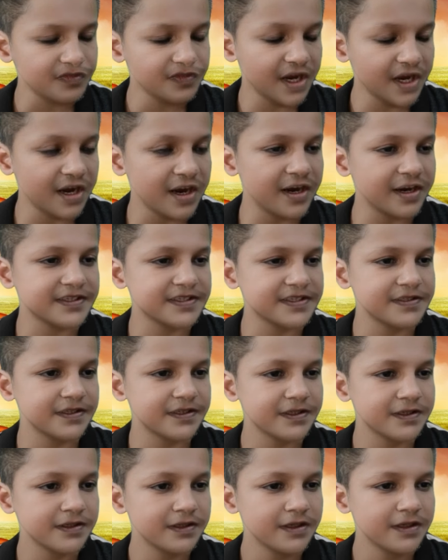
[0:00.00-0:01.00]
arcs.
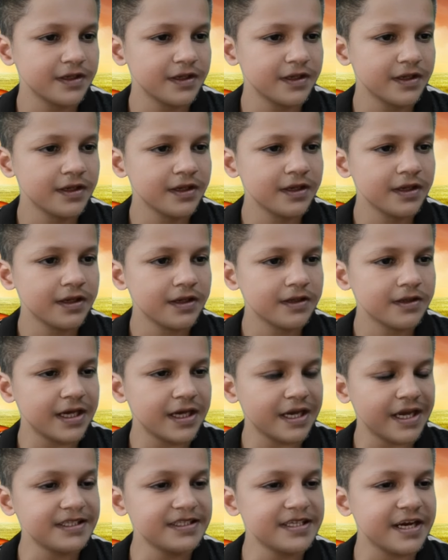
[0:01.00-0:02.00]

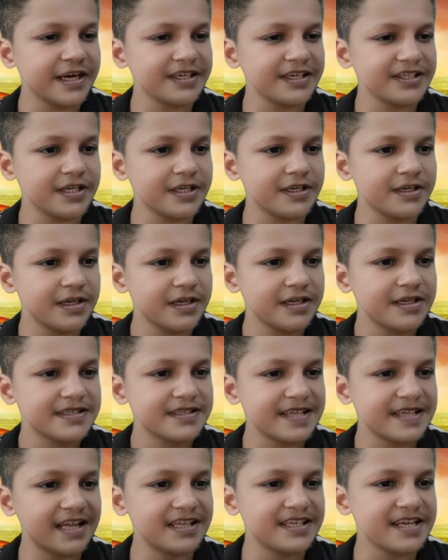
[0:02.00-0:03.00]
The underrated
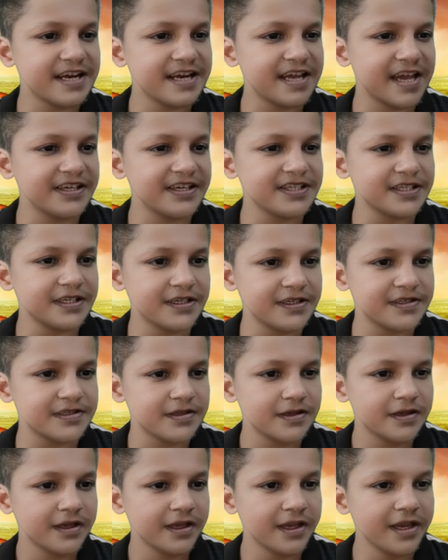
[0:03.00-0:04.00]
Saldana
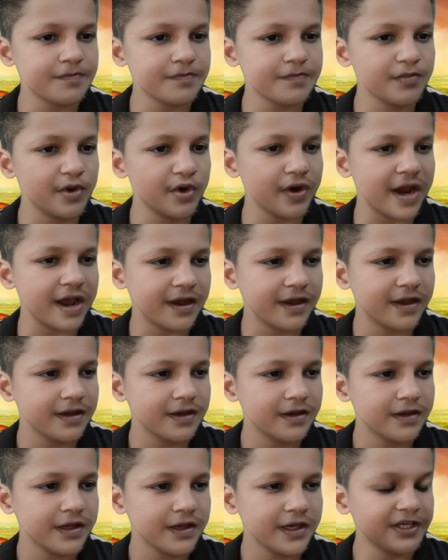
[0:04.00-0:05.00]
returns. Gamora,
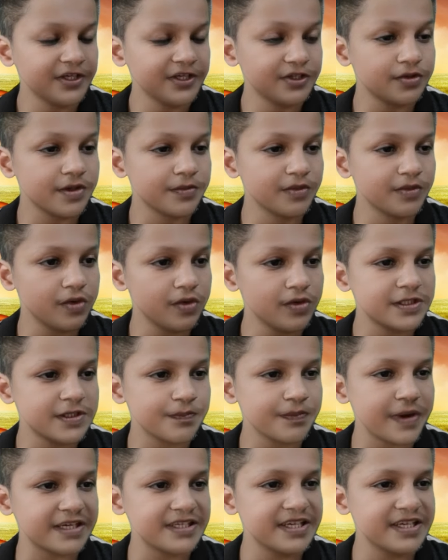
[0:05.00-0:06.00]
into the
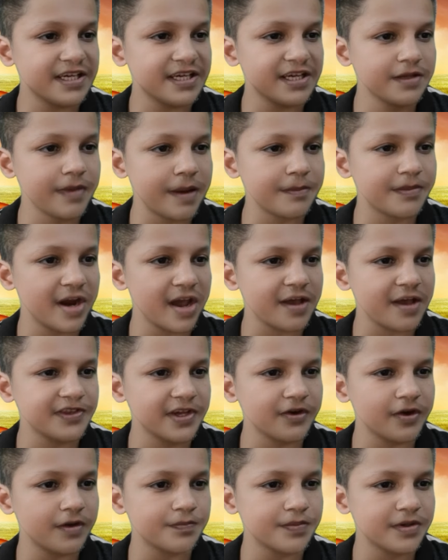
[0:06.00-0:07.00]
most practical member of
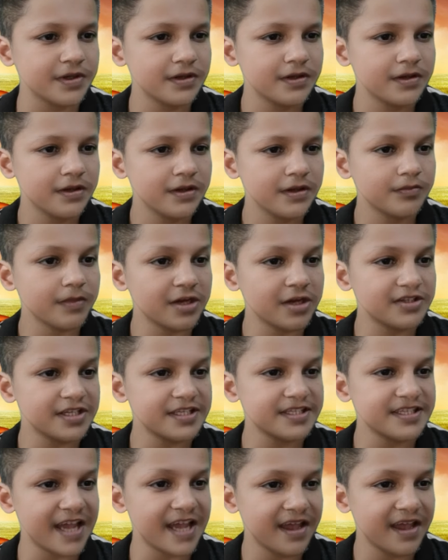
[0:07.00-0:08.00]
the group,
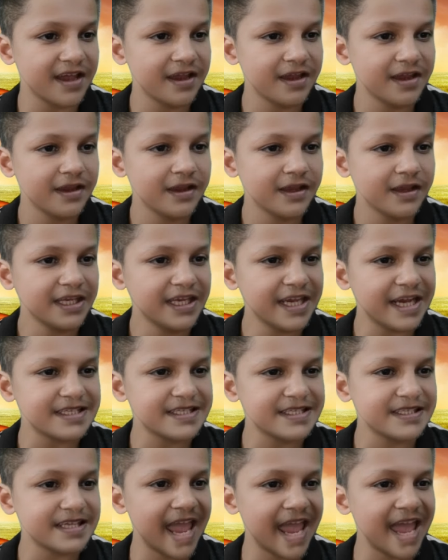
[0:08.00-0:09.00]
Bautista,
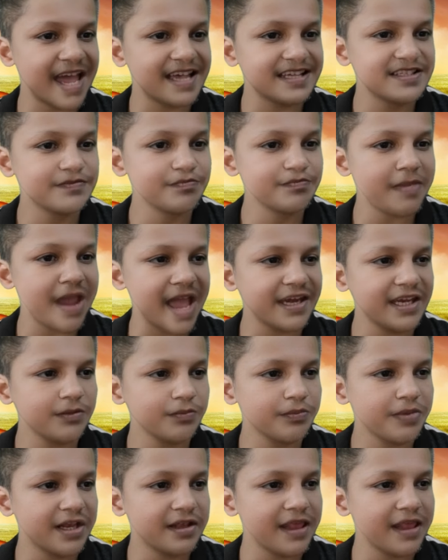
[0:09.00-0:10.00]
gets as
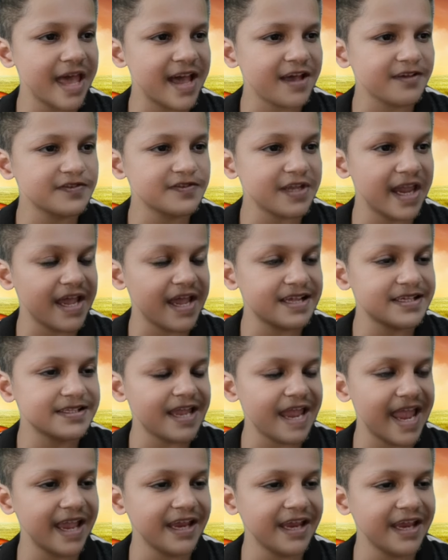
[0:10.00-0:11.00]
many big laughs as
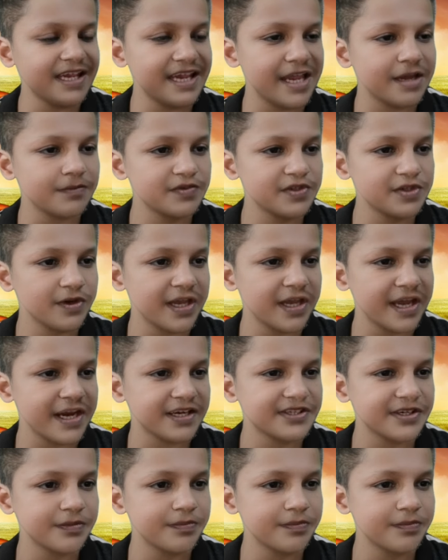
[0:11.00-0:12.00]
any M C U
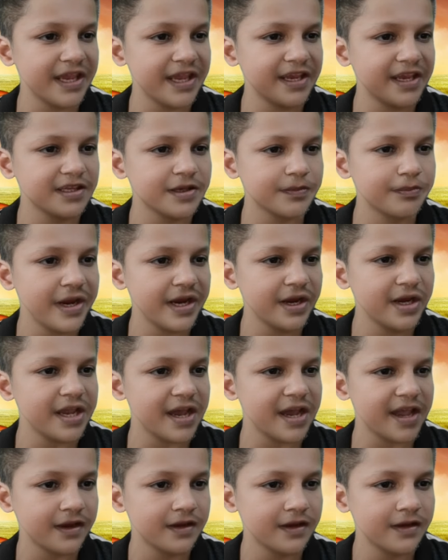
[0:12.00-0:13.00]
character playing the big
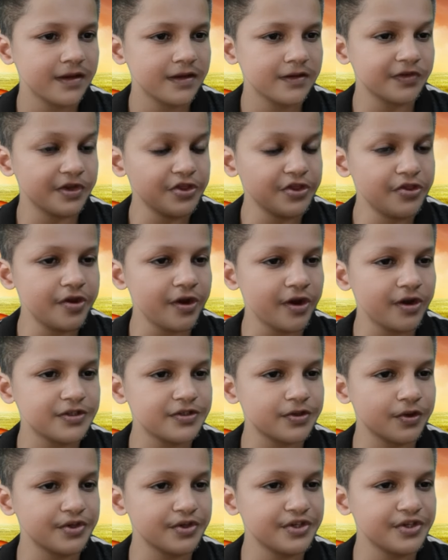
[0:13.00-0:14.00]
guy with no
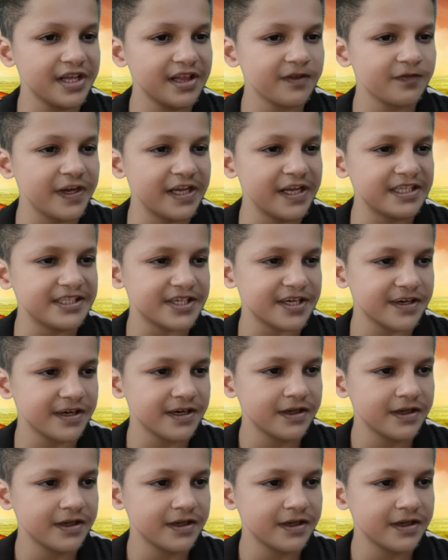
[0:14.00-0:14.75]
social filter.